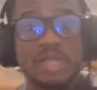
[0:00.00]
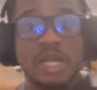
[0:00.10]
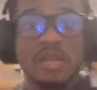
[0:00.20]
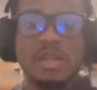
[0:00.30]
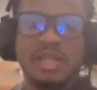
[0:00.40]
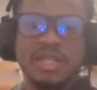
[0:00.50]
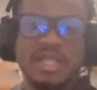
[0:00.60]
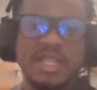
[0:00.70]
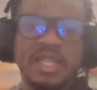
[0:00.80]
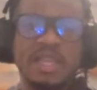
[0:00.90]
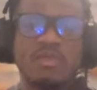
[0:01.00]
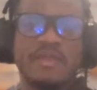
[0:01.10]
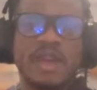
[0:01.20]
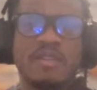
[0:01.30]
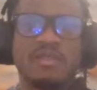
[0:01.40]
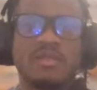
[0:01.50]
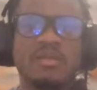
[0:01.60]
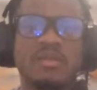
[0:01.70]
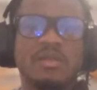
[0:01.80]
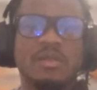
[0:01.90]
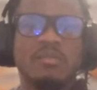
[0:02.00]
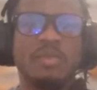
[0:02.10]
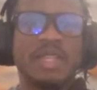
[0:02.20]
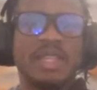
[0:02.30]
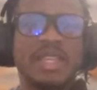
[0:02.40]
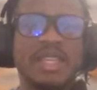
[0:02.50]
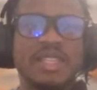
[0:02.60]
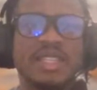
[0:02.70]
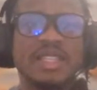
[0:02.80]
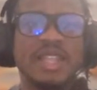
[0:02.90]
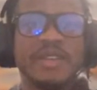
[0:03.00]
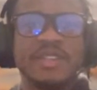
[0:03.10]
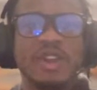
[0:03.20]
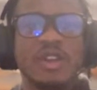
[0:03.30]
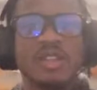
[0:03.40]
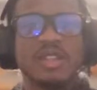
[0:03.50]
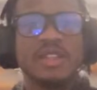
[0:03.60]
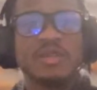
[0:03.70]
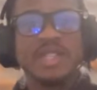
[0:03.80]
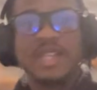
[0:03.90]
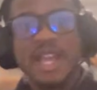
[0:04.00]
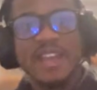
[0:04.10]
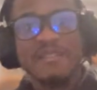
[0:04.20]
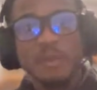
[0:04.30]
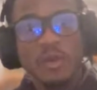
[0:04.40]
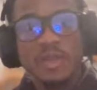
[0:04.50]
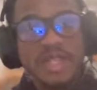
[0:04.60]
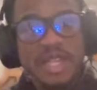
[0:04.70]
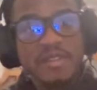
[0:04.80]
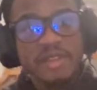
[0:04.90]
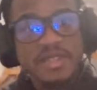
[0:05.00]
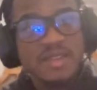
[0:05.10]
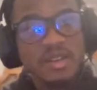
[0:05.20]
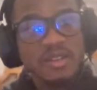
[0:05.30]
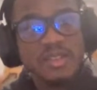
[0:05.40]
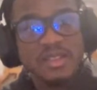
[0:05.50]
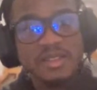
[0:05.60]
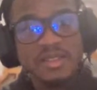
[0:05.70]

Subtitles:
No, that's like equal value. But the thing is, the Darius Garland deal was gonna have more than Darius Garland.